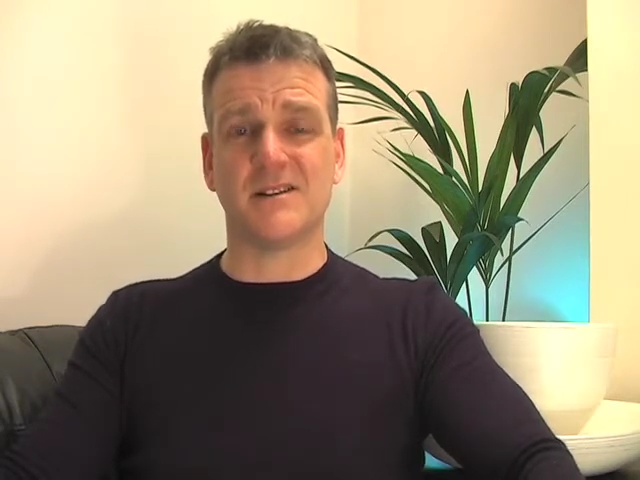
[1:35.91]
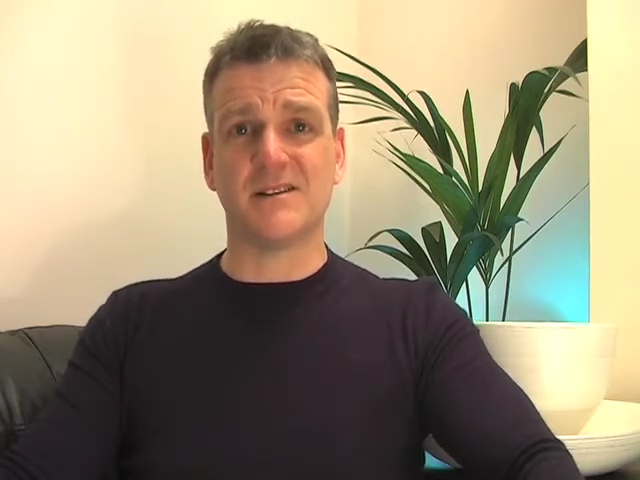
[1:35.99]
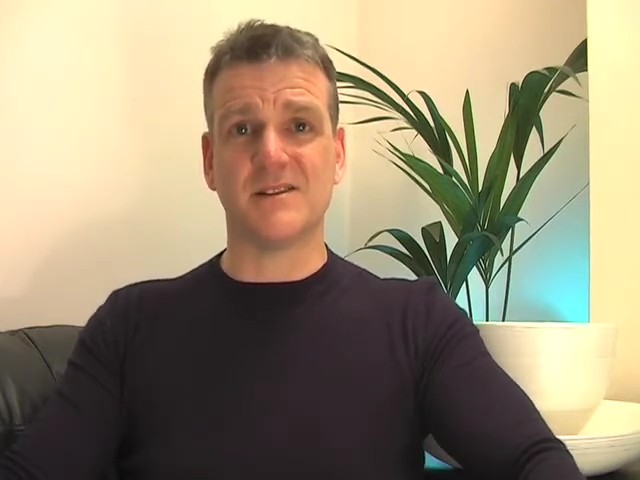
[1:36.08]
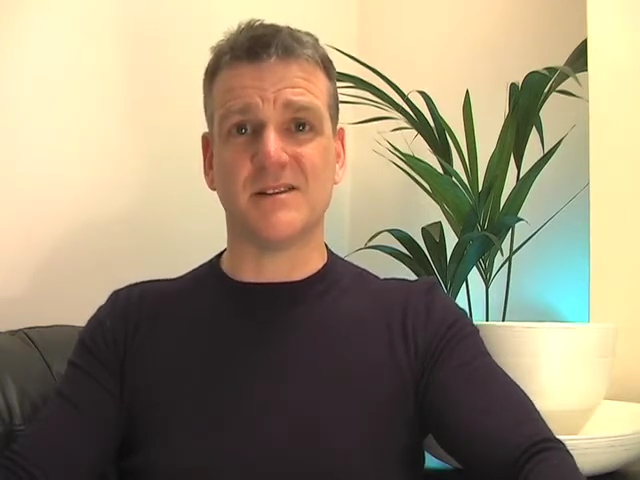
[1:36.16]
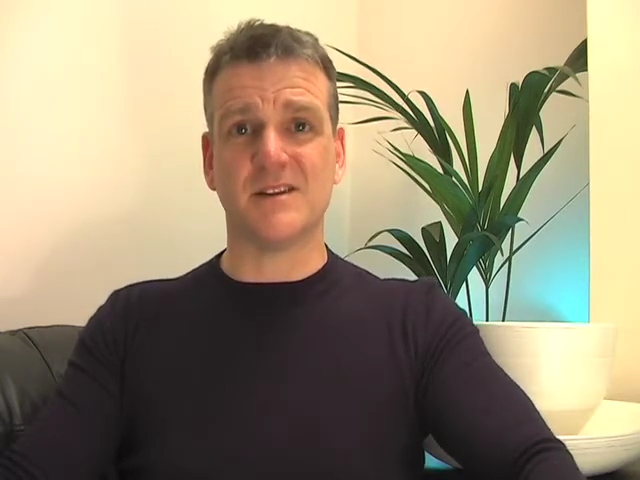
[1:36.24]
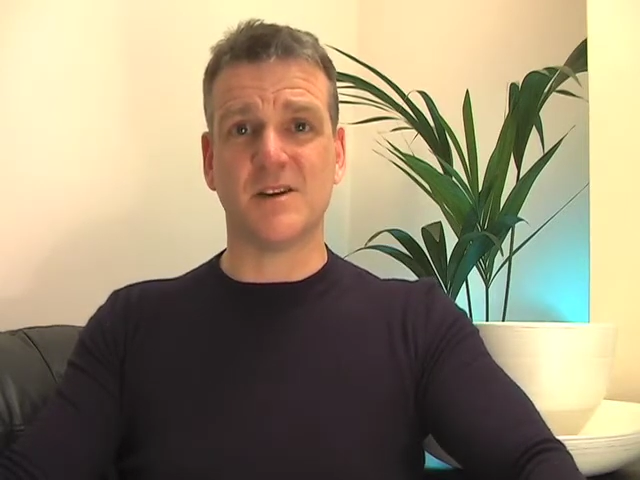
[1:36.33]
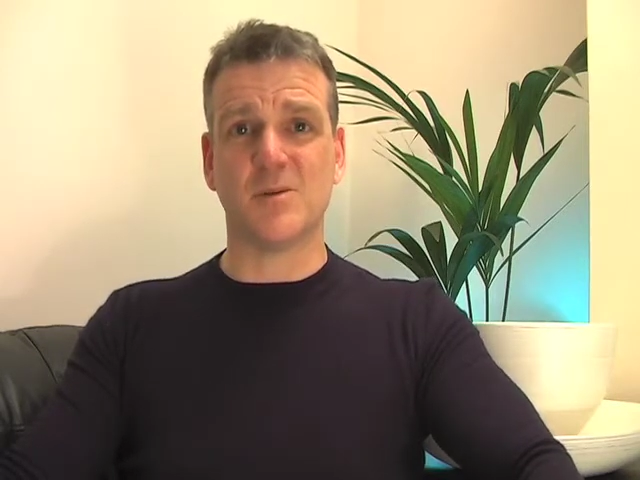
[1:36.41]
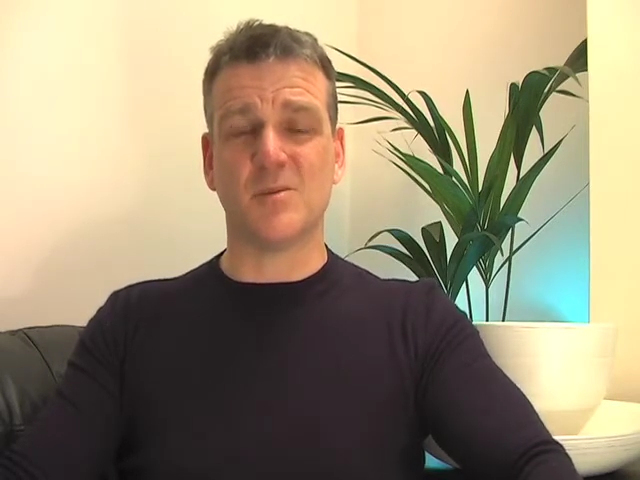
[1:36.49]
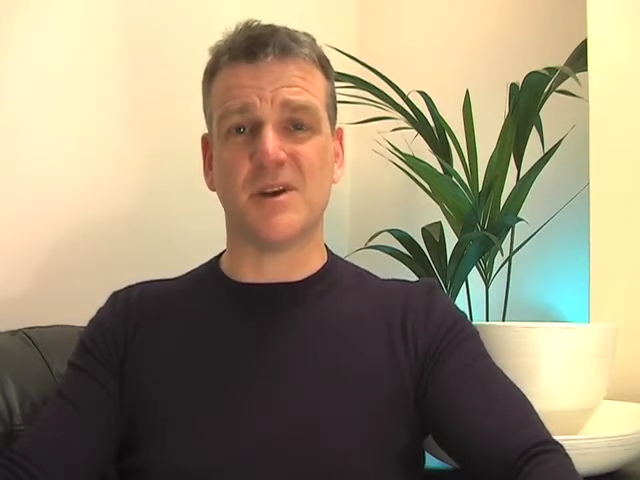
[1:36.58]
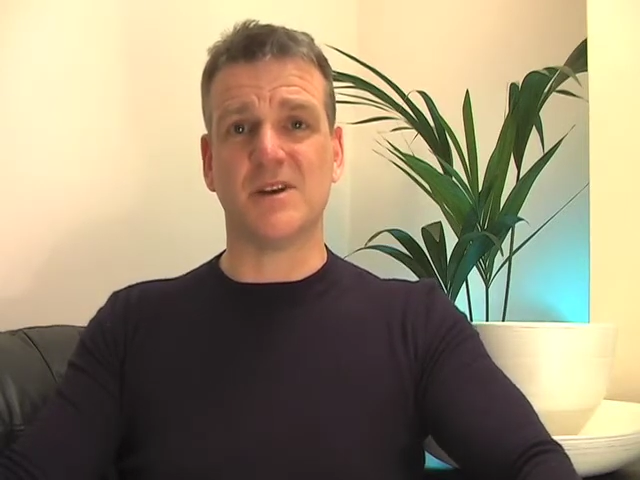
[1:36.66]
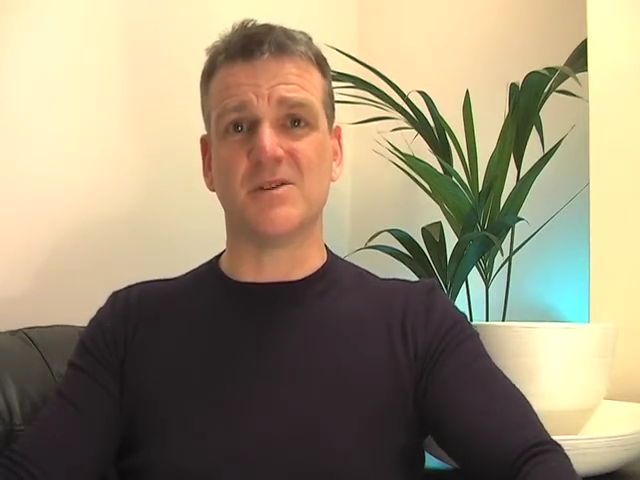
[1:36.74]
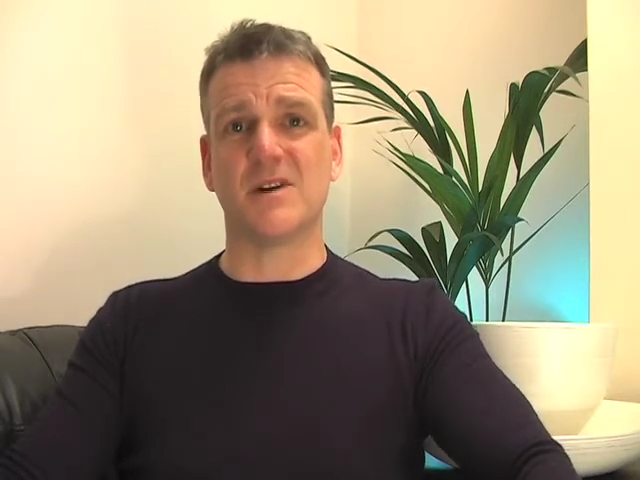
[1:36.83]
everything will
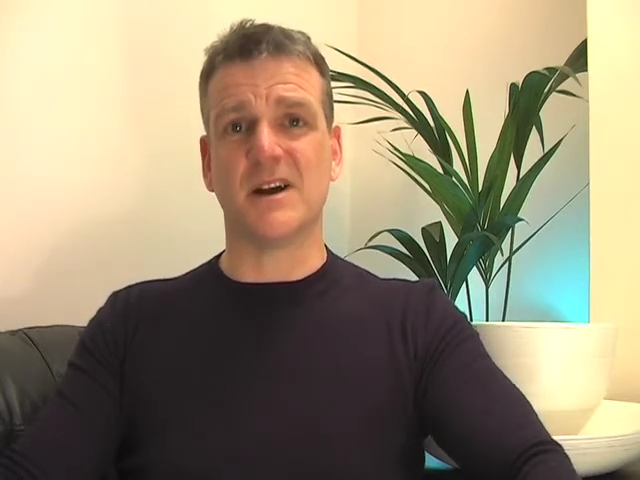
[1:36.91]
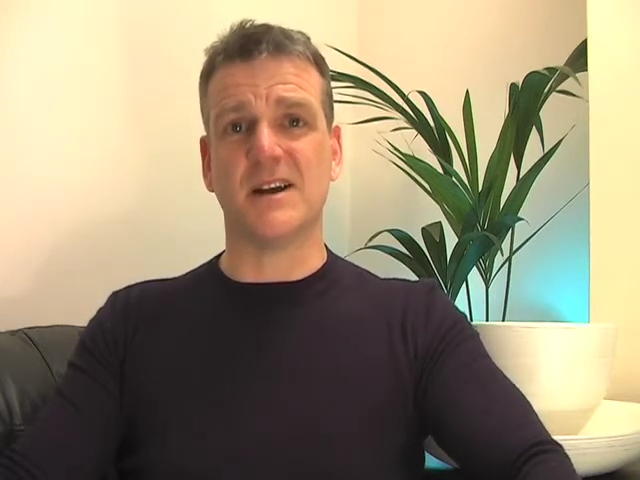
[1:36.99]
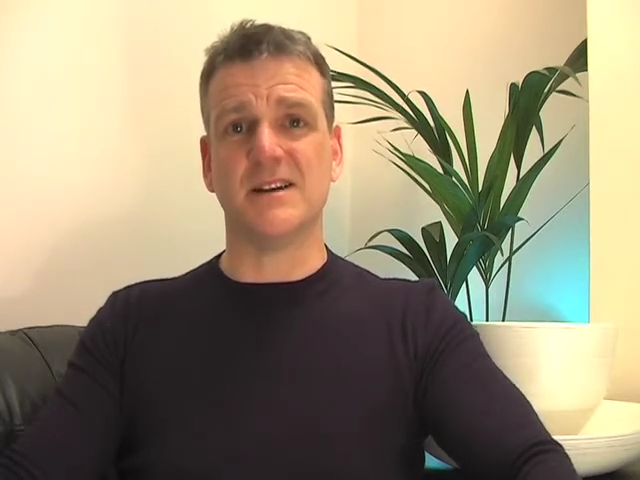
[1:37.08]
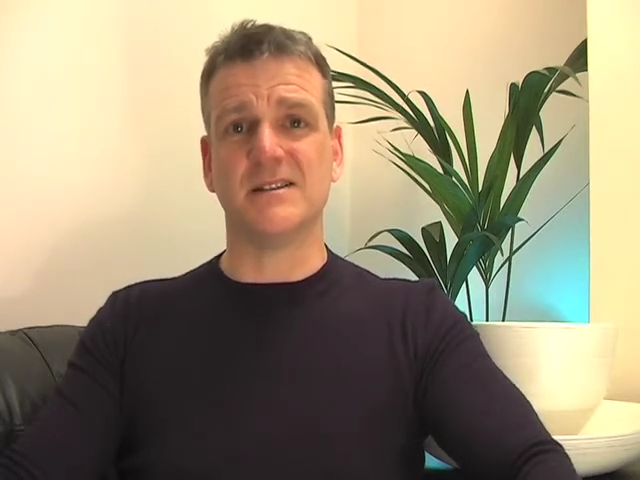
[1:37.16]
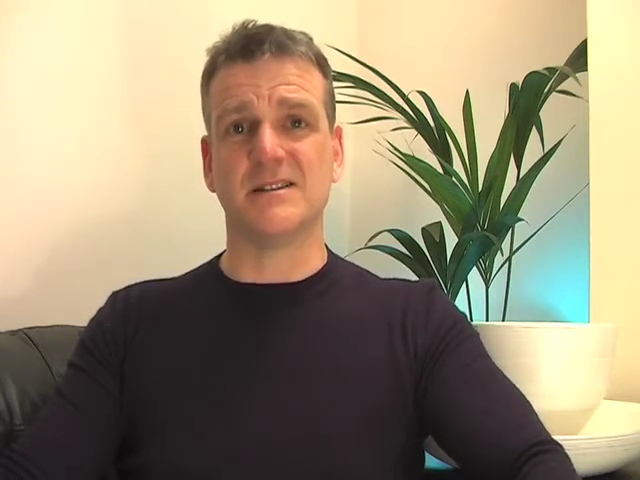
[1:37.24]
be great.